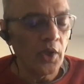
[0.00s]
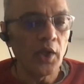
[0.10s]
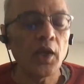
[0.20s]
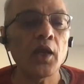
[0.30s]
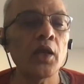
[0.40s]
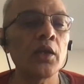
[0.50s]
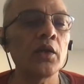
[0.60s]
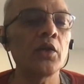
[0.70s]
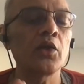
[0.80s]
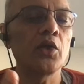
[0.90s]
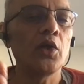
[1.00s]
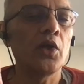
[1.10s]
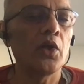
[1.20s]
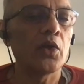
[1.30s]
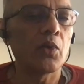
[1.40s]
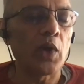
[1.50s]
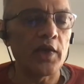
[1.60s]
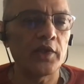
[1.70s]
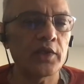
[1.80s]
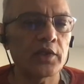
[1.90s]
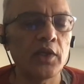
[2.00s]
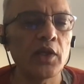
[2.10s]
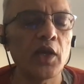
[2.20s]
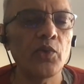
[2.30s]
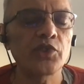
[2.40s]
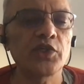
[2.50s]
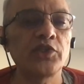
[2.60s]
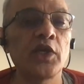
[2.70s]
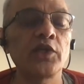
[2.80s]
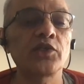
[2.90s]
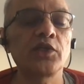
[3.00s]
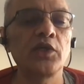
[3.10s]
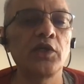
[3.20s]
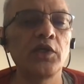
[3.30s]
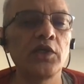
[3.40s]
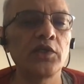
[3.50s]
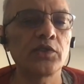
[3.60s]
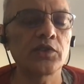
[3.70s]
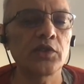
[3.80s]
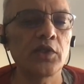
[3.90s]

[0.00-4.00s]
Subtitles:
And another thing I would suggest is